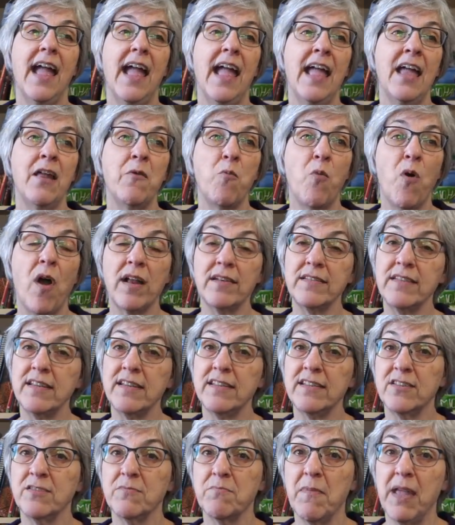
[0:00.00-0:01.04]
and
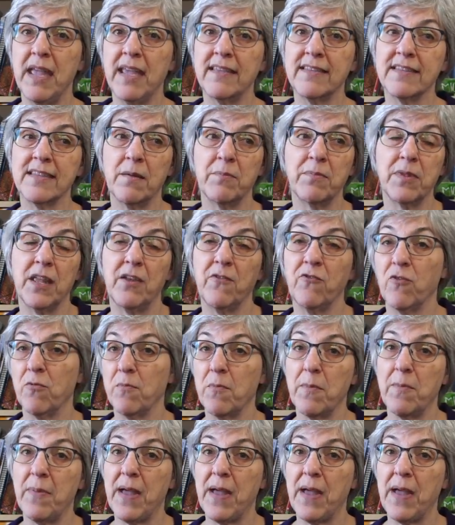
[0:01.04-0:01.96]
wanting to make something from a